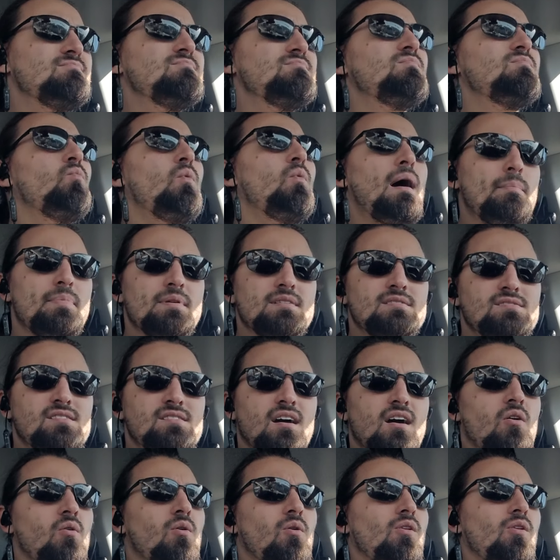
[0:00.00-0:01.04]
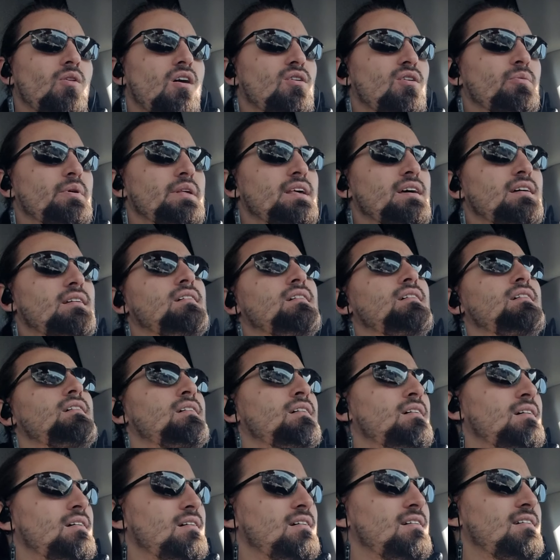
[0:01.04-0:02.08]
weapons that go along with it.
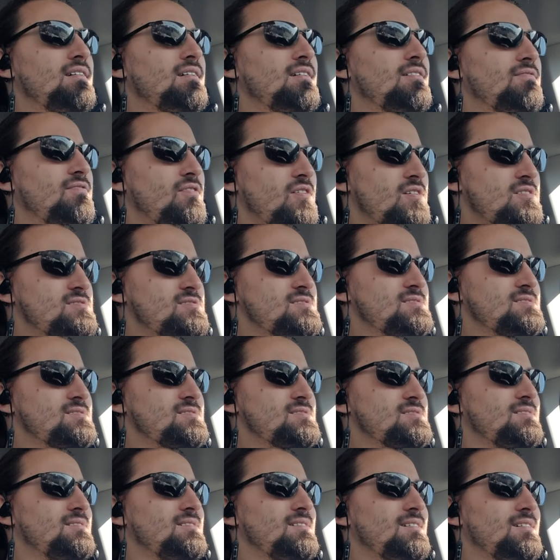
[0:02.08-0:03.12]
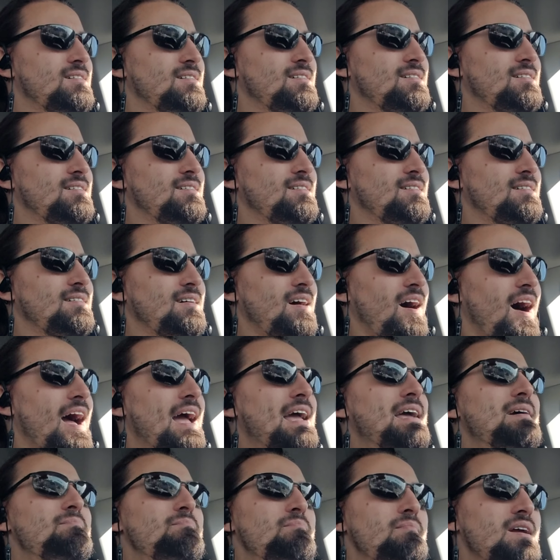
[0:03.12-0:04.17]
First,
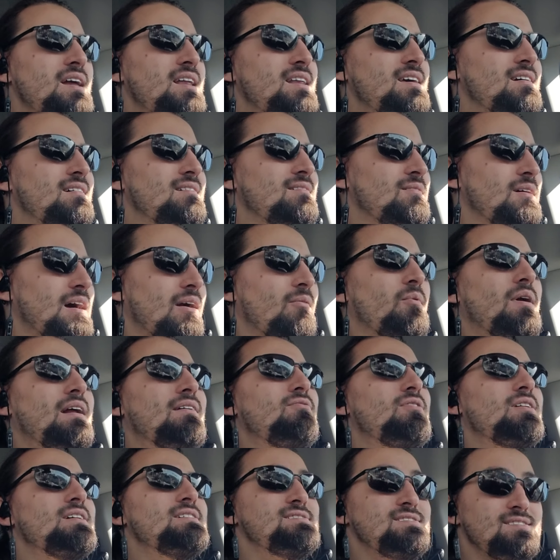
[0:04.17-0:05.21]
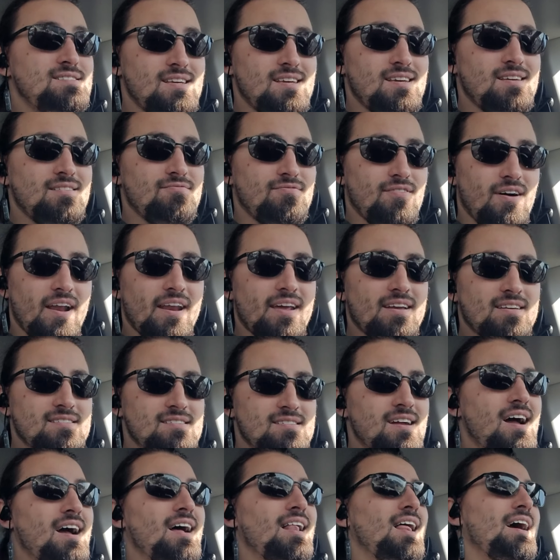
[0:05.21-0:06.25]
whenever I see fighting
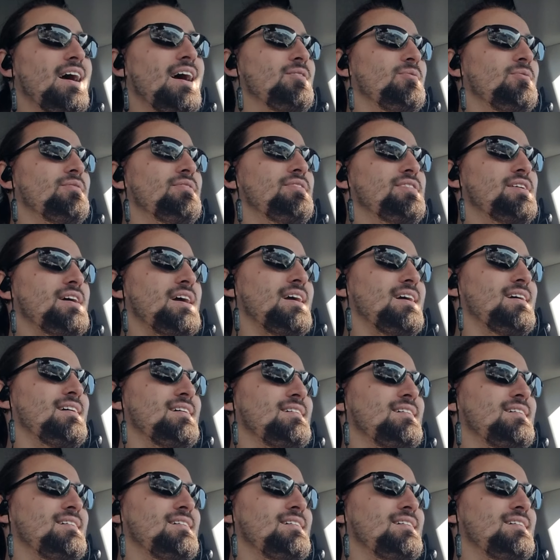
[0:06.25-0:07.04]
style, I don't think,